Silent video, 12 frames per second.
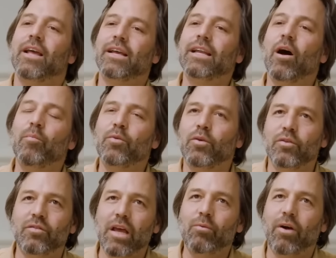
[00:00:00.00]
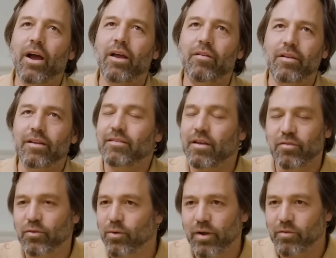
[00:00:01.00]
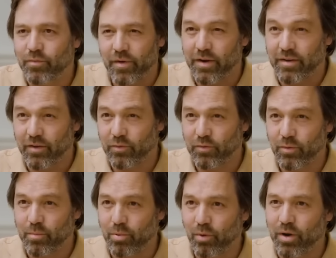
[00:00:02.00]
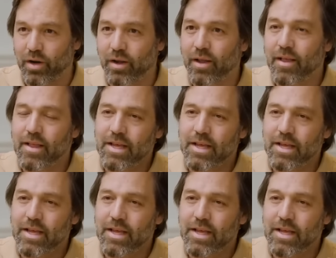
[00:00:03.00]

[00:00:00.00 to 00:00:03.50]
It can help you understand why, let's say, stories or fairy tales are so important,